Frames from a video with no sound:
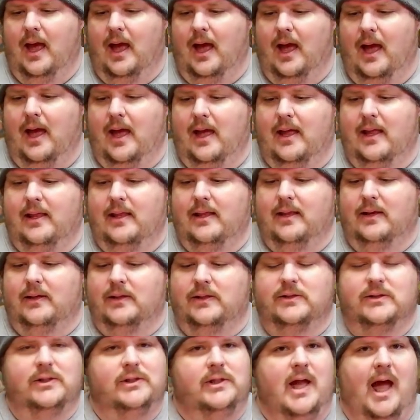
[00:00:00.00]
Uh,
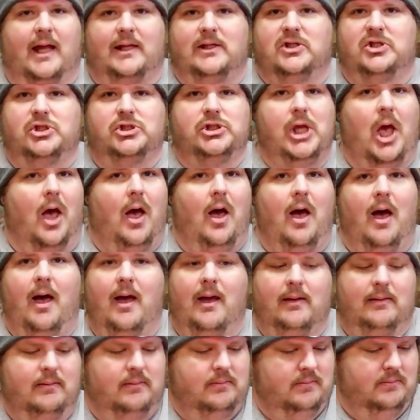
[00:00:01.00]
not
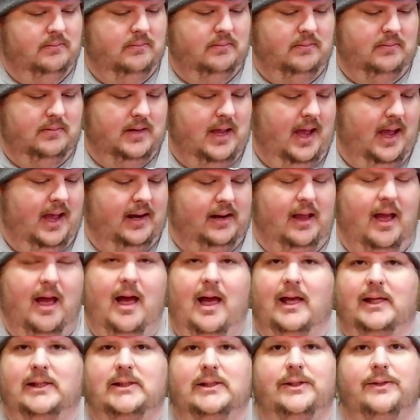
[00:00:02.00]
Saw, not
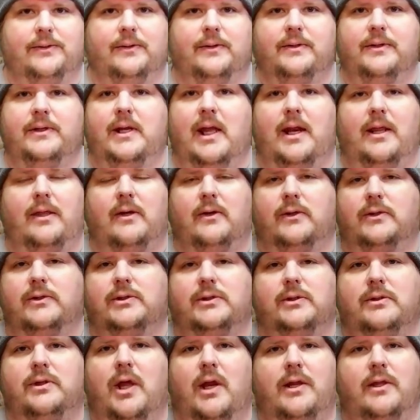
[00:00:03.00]
Hostel. None of
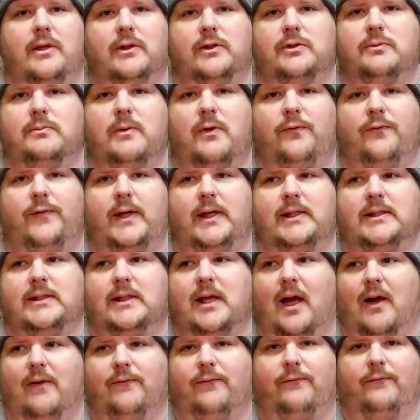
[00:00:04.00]
those. None of those
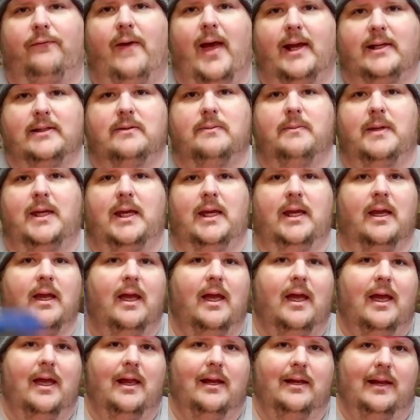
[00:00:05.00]
movies affect me
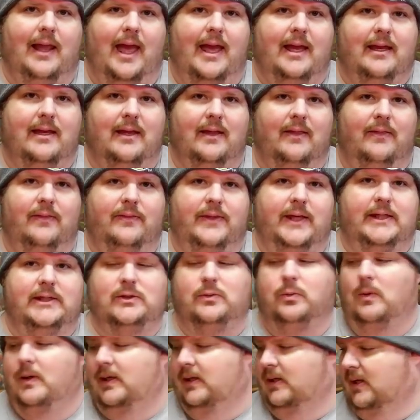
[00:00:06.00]
like
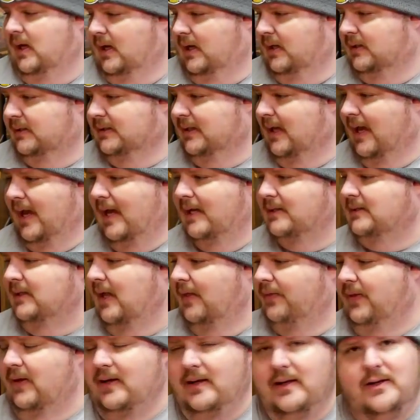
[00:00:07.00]
this one does. It has
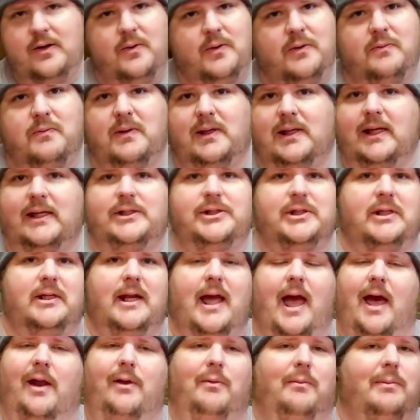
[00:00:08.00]
nothing to do with religion.
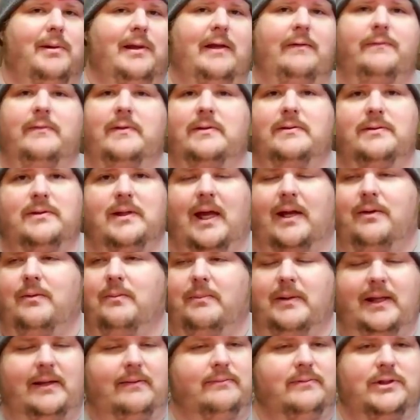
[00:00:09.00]
I don't believe in. I
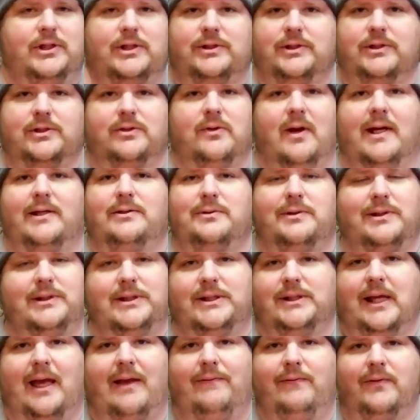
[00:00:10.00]
don't believe Jesus Christ was the
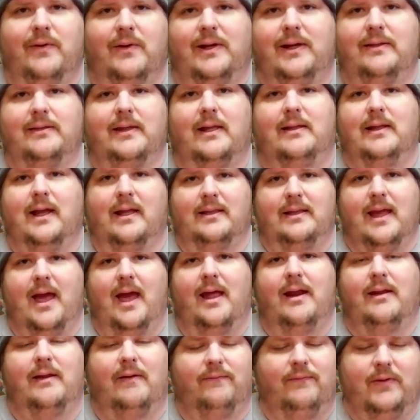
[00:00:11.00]
savior or anything like
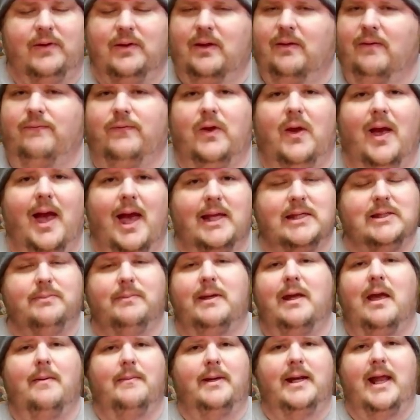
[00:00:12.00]
that. If you if you ask
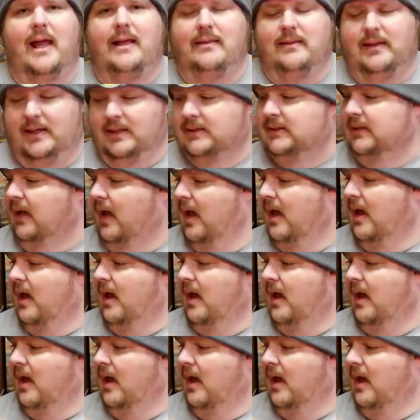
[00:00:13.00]
me, I'm an atheist.